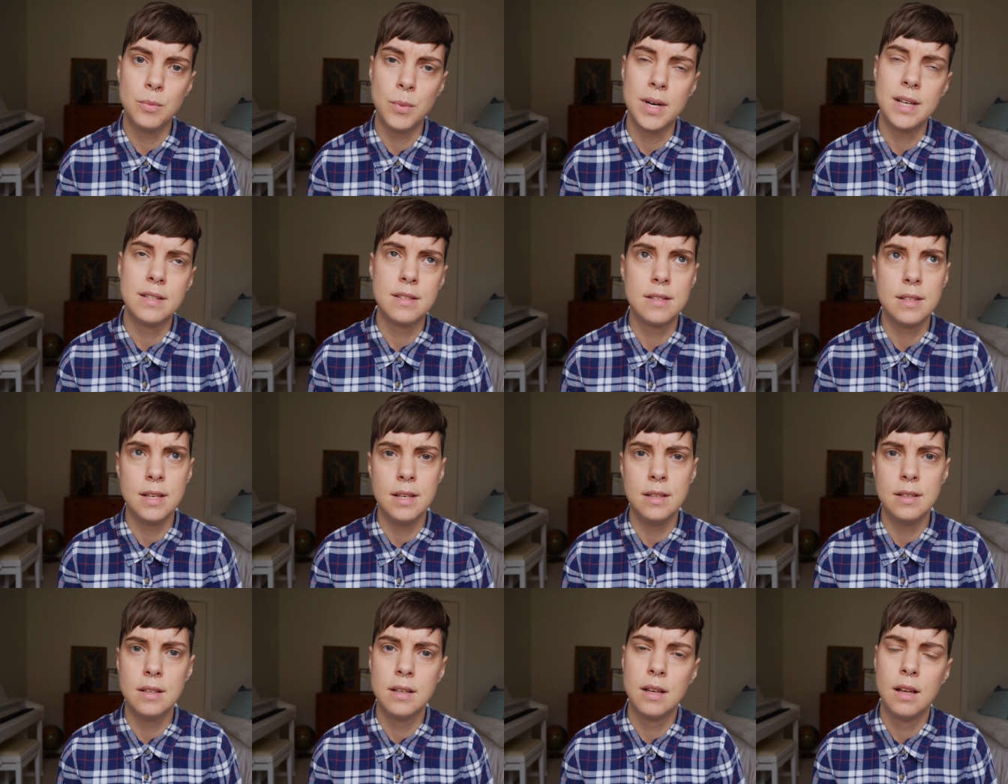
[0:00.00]

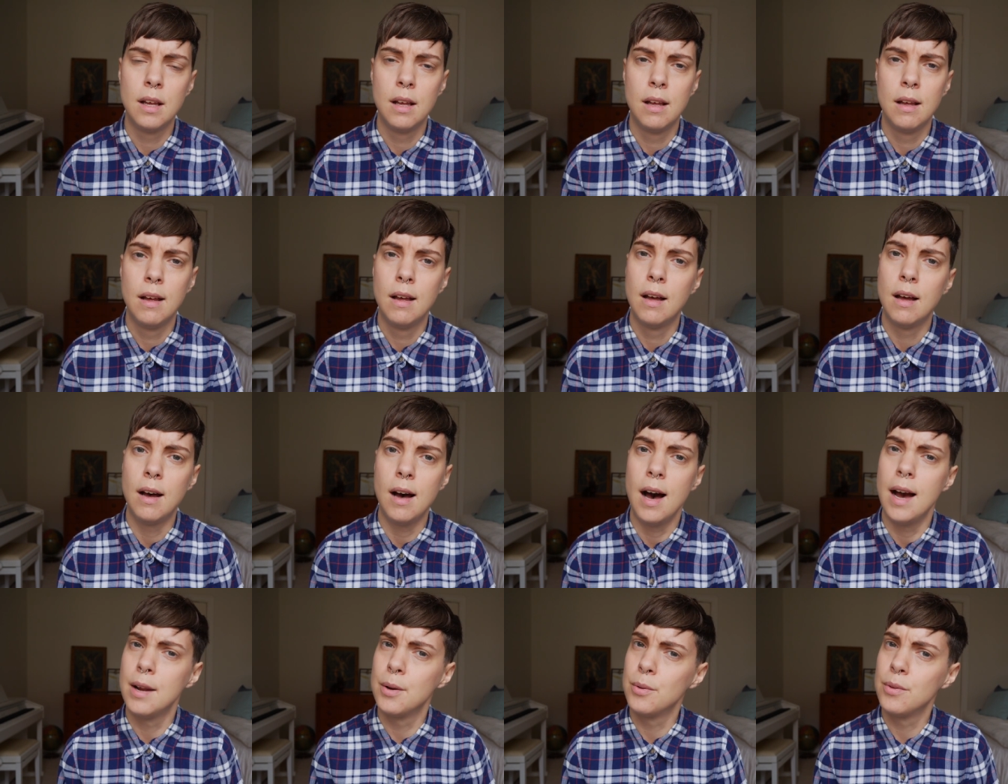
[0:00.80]
Weinstein?
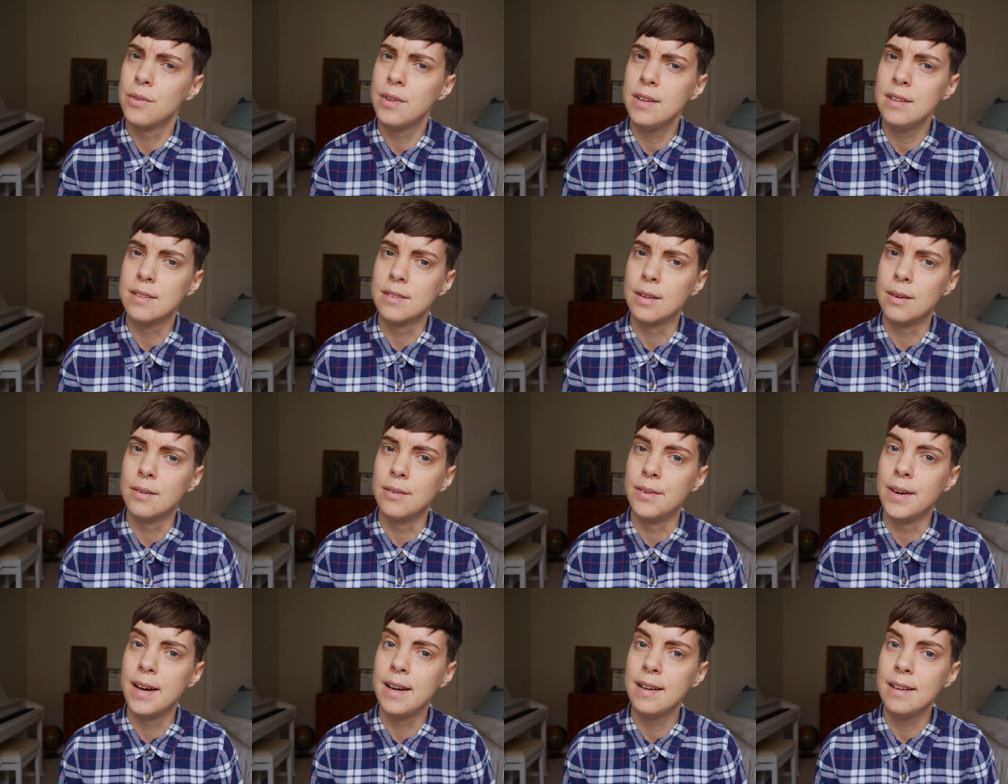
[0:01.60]
I don't think
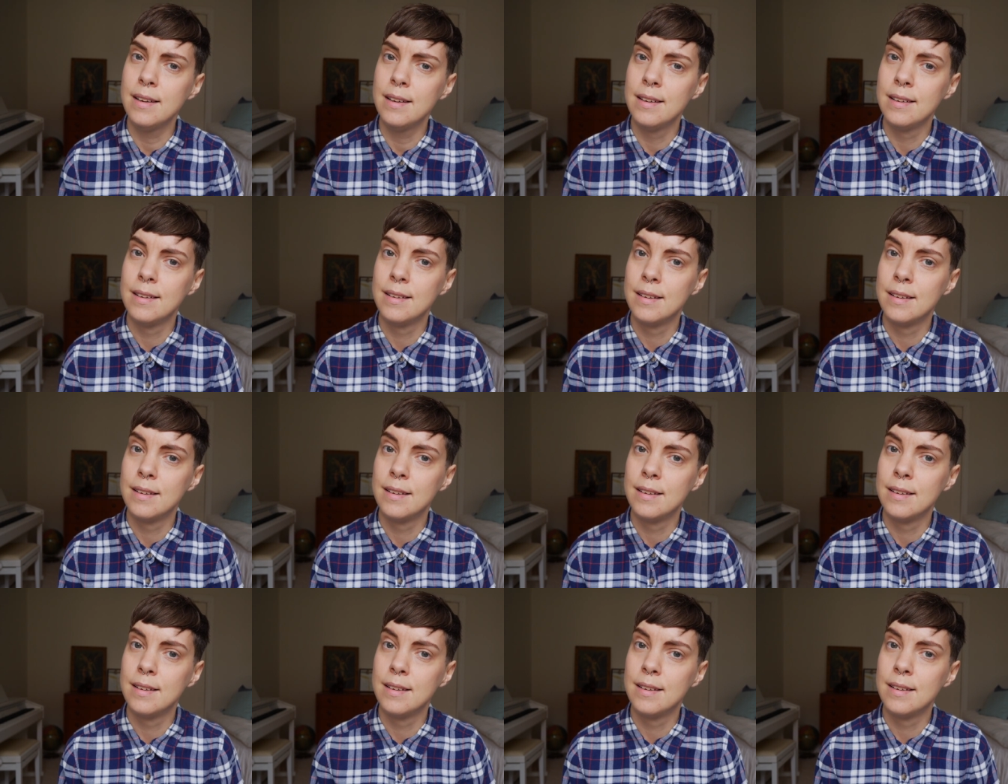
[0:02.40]
so, right?